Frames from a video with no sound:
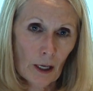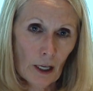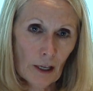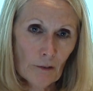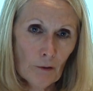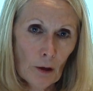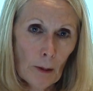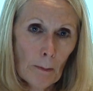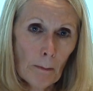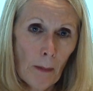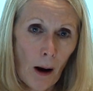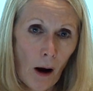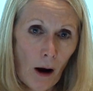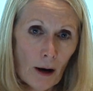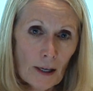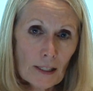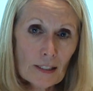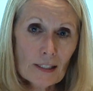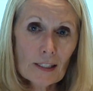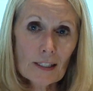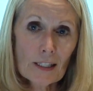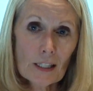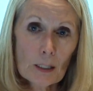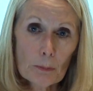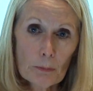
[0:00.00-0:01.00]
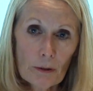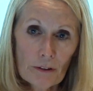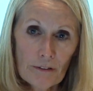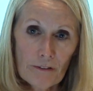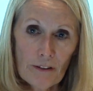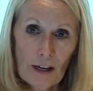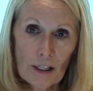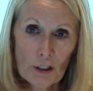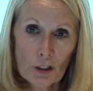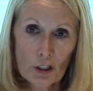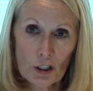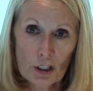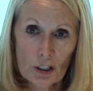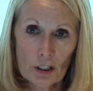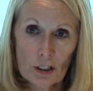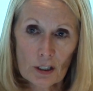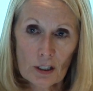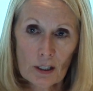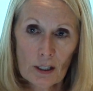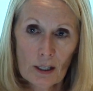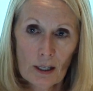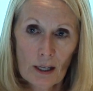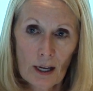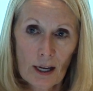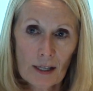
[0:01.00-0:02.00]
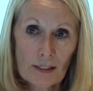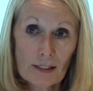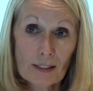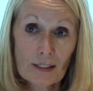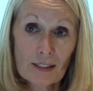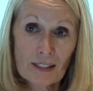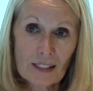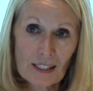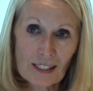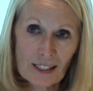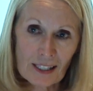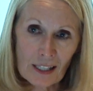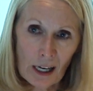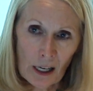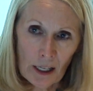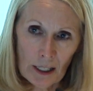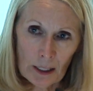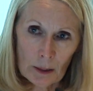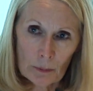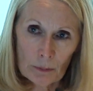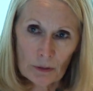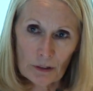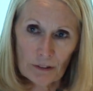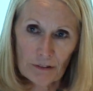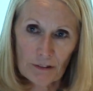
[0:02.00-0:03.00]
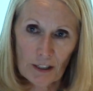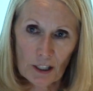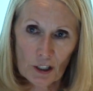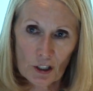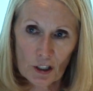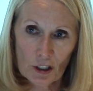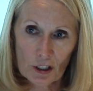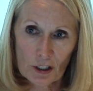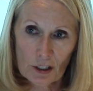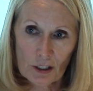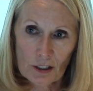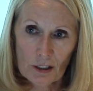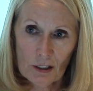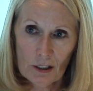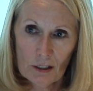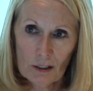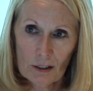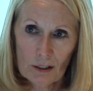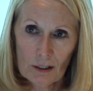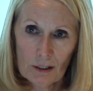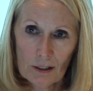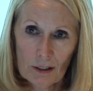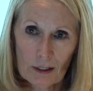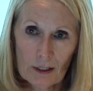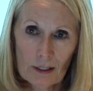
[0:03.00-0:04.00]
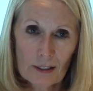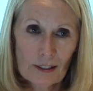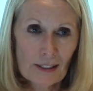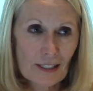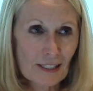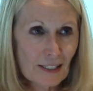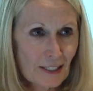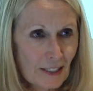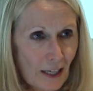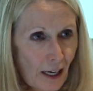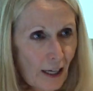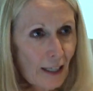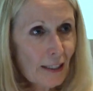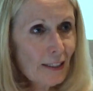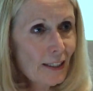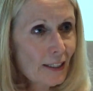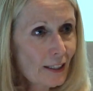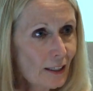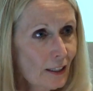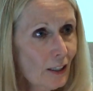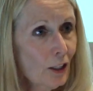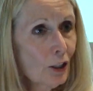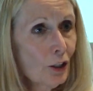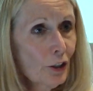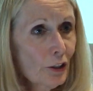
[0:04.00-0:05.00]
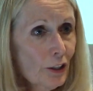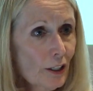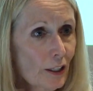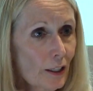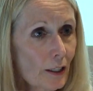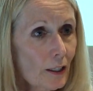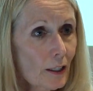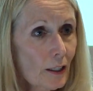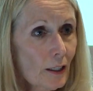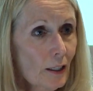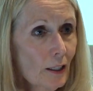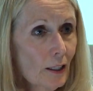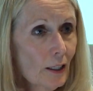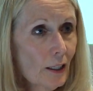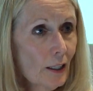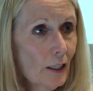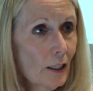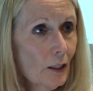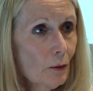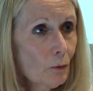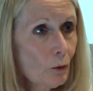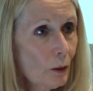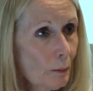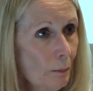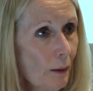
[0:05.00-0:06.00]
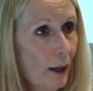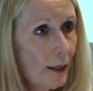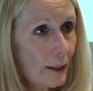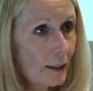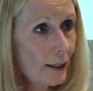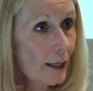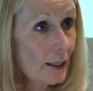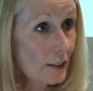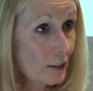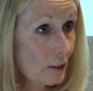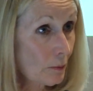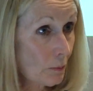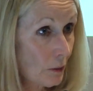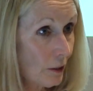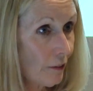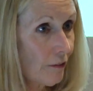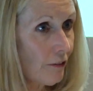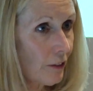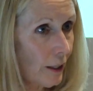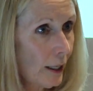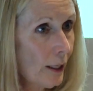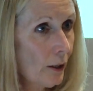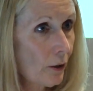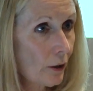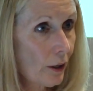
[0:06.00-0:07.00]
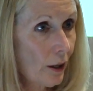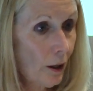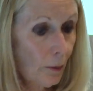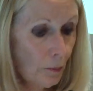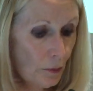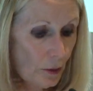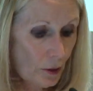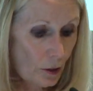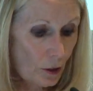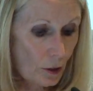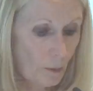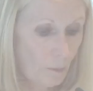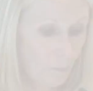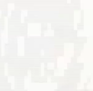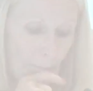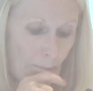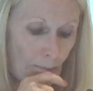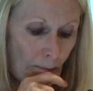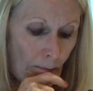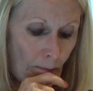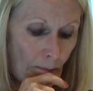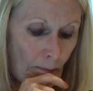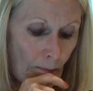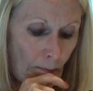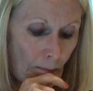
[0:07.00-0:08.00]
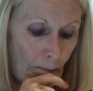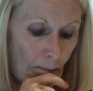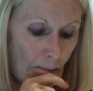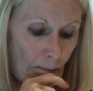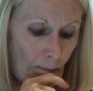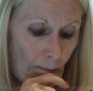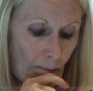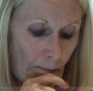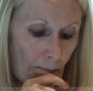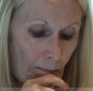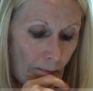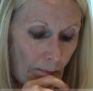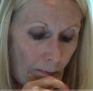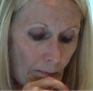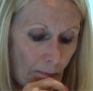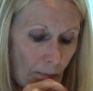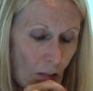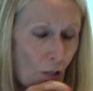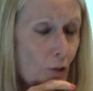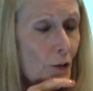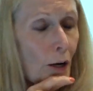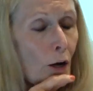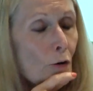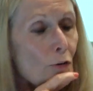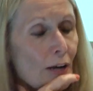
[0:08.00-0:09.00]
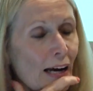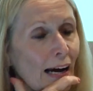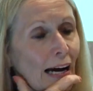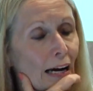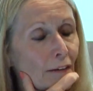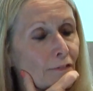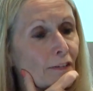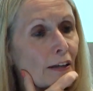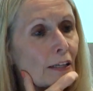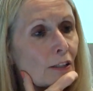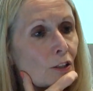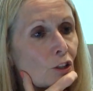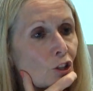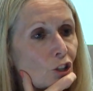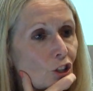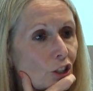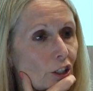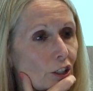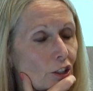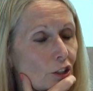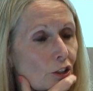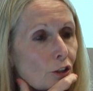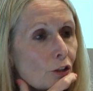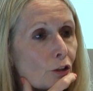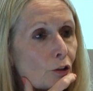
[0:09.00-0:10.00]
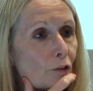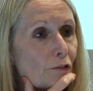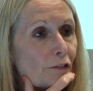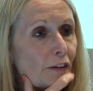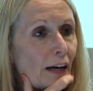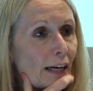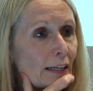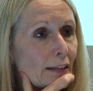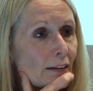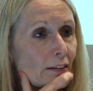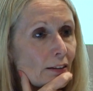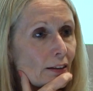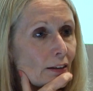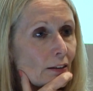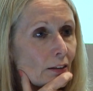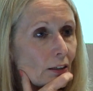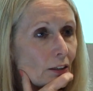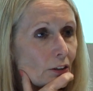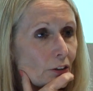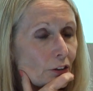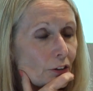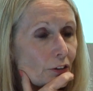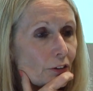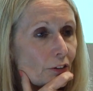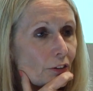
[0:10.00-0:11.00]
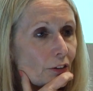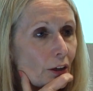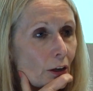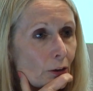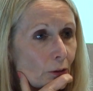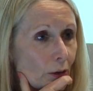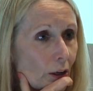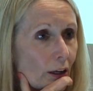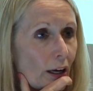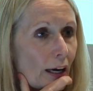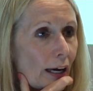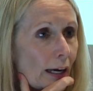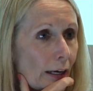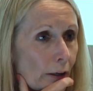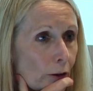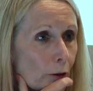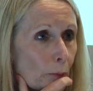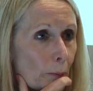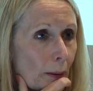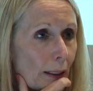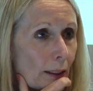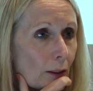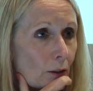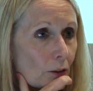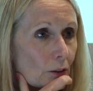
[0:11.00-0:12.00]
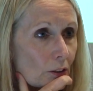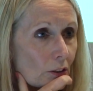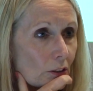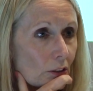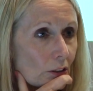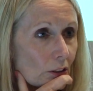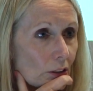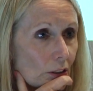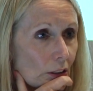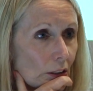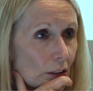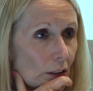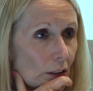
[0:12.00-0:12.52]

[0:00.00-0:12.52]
If we marketed the profession as a design profession, designing learning, we might get some different outcomes. You don't have energy, do you, for anything that you don't care about?